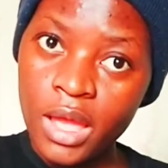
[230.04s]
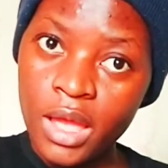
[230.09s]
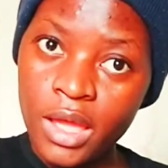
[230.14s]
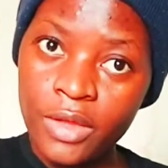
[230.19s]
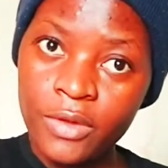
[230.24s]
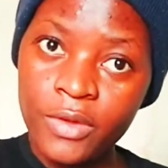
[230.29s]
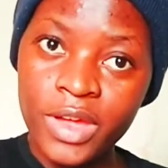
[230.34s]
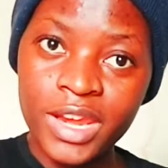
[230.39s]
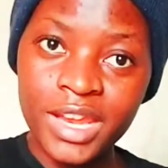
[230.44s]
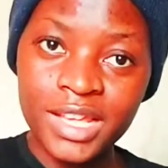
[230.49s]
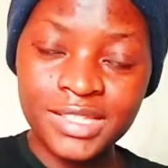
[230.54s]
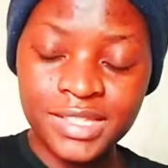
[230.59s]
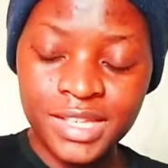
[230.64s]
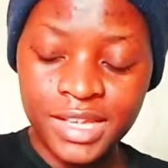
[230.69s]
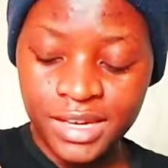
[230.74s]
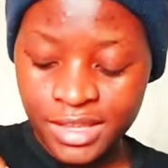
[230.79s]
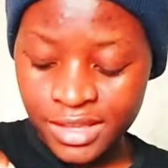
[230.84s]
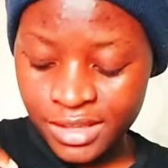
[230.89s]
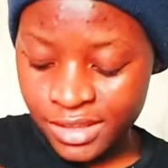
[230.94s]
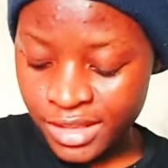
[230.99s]
You
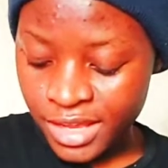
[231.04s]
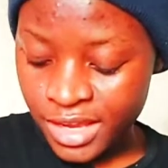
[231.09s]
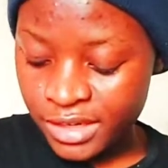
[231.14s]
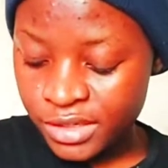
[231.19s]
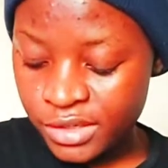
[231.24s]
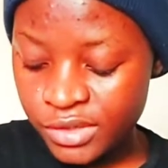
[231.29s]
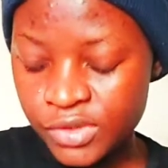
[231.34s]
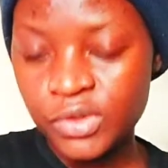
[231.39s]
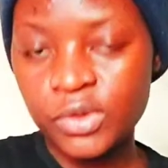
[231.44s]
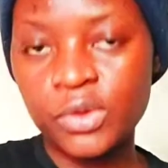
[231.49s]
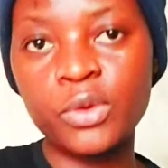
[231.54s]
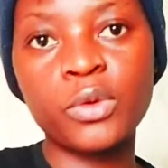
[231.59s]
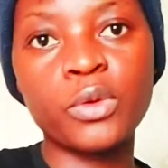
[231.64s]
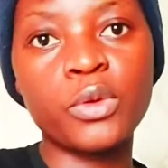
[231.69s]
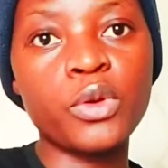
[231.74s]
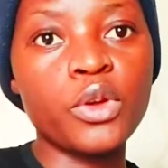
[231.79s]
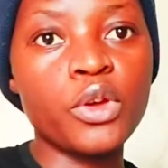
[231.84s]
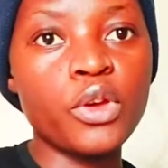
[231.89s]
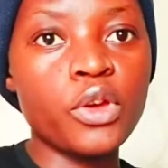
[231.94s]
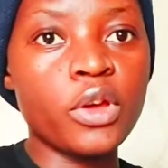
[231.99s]
understanding that? So
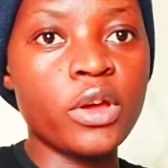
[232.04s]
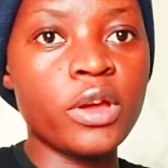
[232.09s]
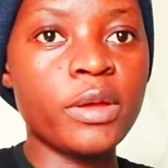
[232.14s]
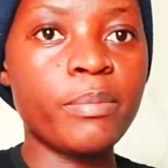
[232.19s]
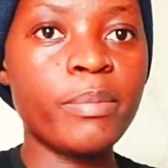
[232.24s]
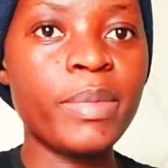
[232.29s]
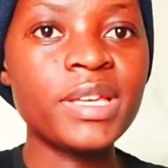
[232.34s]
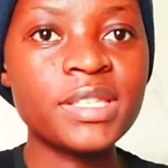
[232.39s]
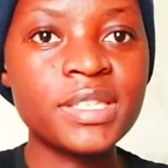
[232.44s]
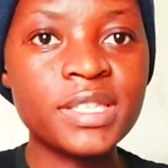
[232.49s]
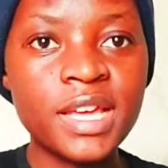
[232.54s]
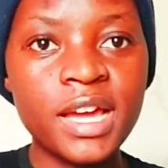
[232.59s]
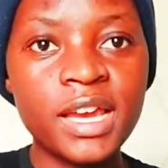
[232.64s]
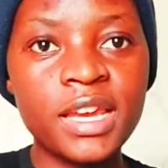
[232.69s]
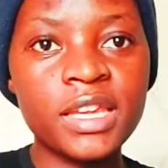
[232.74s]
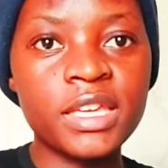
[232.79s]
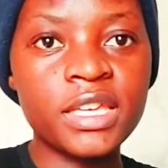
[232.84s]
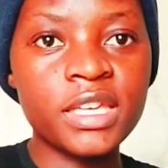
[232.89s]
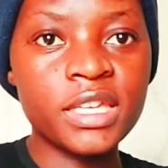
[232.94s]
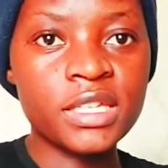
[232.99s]

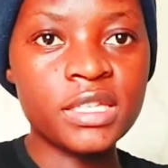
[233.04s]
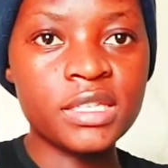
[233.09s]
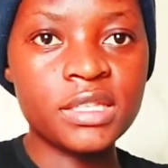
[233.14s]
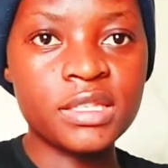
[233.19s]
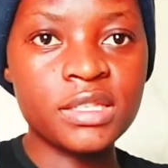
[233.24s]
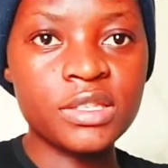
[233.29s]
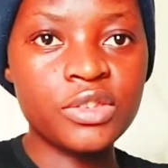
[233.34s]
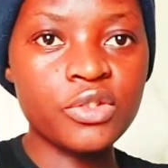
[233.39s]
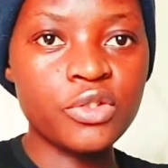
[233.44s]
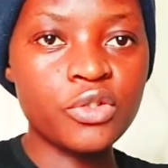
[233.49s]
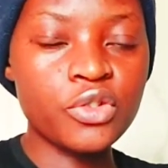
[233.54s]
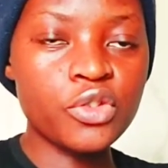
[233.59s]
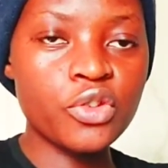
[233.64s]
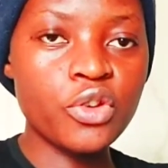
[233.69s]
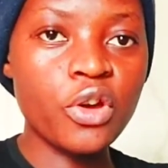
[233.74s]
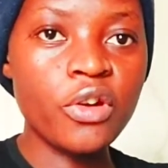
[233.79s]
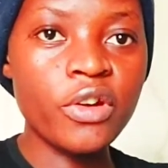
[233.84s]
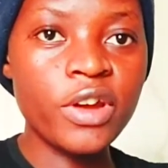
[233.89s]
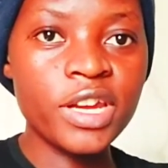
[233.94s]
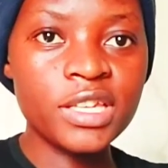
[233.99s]
basically, it's you
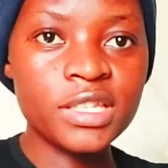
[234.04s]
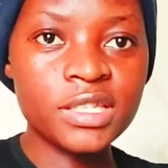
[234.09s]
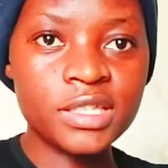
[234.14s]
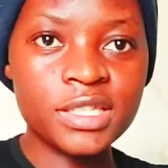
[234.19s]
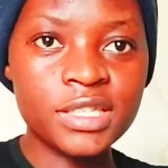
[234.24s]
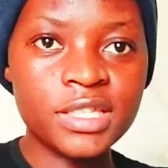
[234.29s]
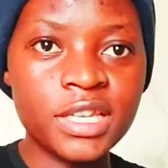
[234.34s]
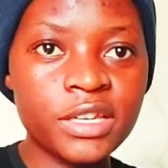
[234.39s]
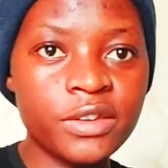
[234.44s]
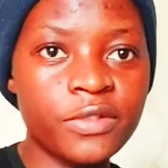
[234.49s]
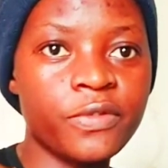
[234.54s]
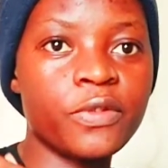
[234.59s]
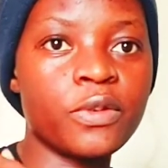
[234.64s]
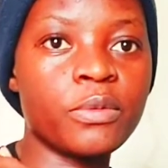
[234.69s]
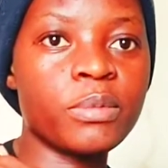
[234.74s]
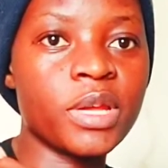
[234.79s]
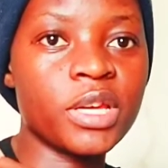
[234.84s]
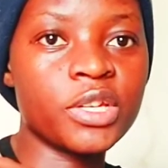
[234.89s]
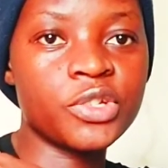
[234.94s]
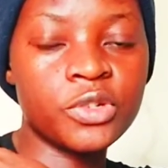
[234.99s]
always take from
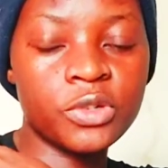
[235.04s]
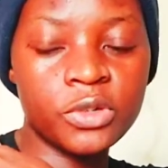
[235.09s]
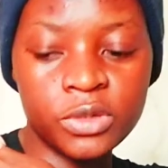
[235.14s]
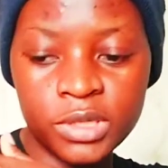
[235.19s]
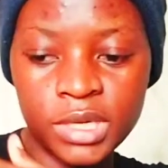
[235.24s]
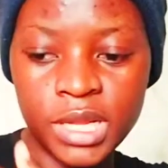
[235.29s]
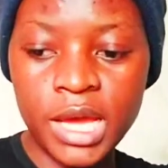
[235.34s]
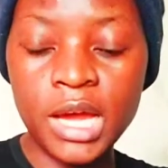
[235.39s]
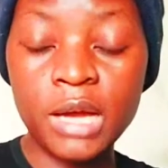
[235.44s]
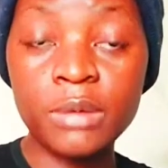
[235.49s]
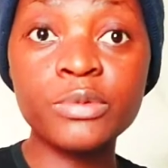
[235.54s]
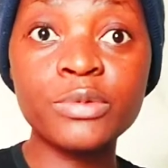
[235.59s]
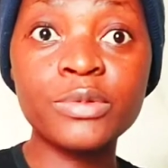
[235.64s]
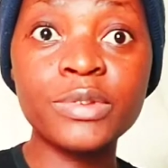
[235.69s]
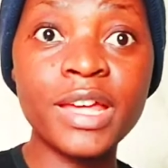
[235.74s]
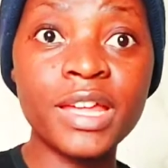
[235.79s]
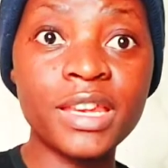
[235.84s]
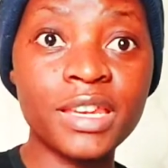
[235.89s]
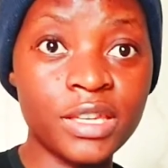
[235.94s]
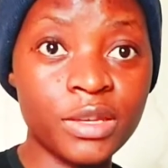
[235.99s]
the shoulder up to
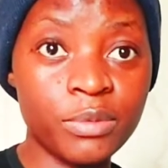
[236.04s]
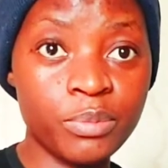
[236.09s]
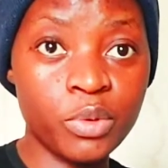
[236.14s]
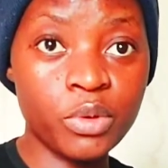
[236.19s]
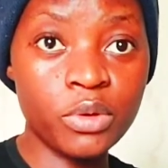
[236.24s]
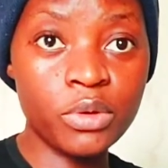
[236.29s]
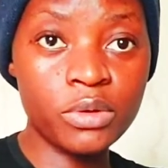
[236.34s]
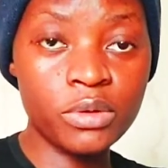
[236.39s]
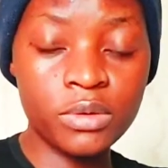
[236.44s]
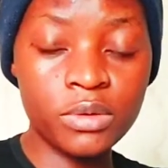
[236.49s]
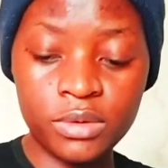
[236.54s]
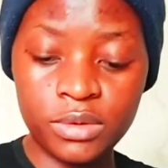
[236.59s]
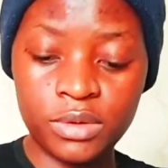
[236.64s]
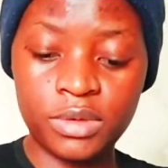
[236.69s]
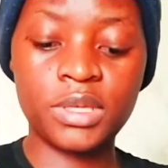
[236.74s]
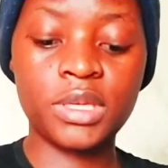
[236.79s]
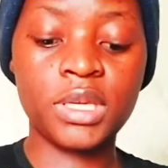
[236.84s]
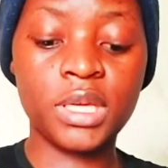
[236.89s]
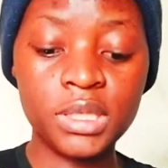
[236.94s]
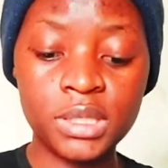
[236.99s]
the nipple.
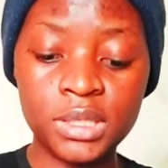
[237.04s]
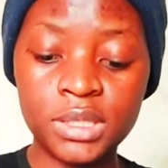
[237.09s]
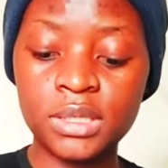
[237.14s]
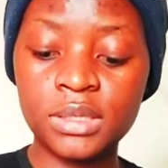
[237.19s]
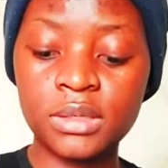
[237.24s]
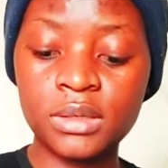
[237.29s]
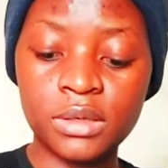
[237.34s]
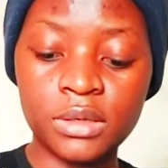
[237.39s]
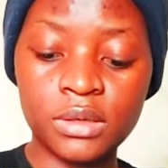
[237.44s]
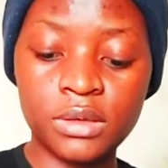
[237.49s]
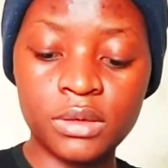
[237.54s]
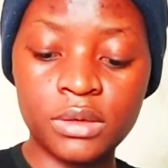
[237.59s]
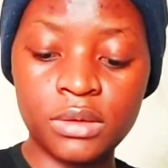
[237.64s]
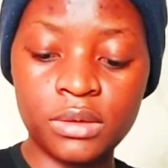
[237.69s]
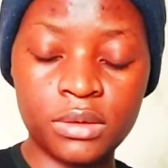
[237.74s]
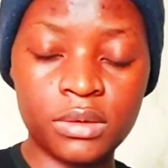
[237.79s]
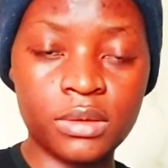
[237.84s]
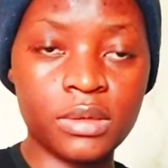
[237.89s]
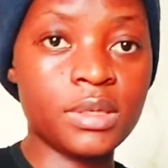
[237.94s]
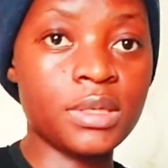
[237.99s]
Yes,
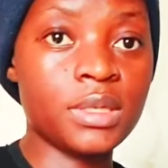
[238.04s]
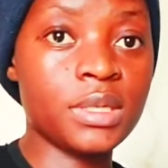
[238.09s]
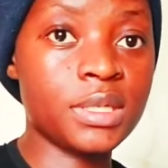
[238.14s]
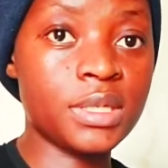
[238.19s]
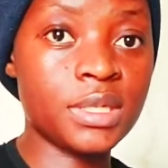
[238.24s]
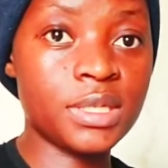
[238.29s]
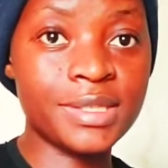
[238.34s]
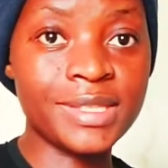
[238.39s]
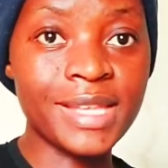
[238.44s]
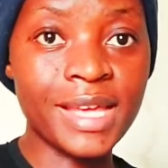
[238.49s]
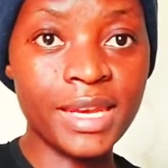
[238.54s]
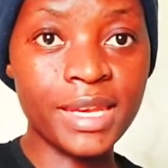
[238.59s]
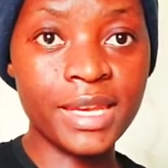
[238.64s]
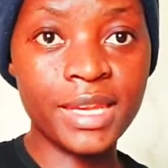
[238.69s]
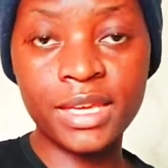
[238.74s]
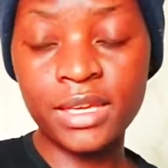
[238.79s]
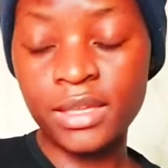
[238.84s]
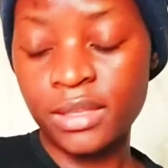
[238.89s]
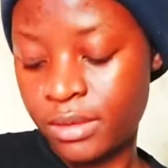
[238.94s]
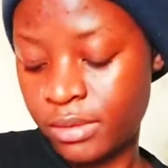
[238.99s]
this is the
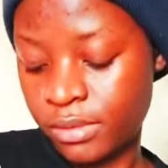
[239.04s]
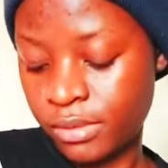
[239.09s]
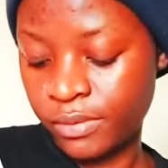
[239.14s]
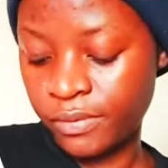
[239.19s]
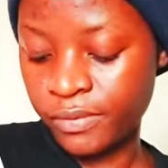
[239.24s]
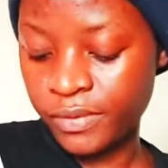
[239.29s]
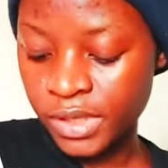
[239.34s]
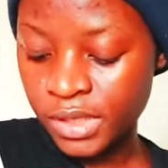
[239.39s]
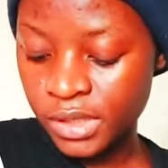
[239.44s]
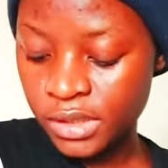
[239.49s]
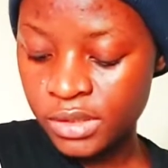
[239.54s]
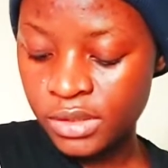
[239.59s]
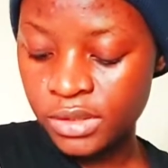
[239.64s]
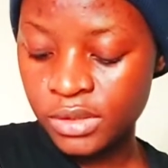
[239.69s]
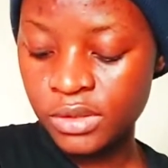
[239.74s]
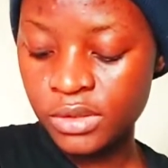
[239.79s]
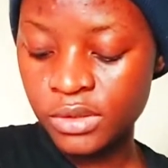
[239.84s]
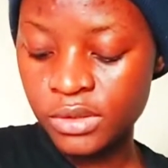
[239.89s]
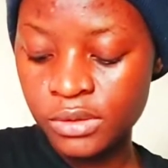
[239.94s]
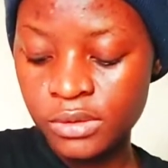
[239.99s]
length of it,
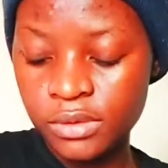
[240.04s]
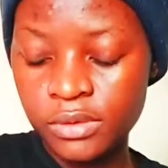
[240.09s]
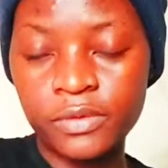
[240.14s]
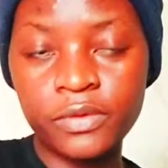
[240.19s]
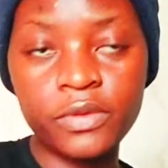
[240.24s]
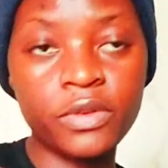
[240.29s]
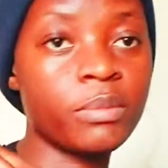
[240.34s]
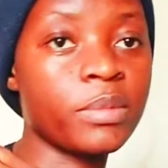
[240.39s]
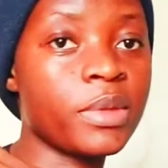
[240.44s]
from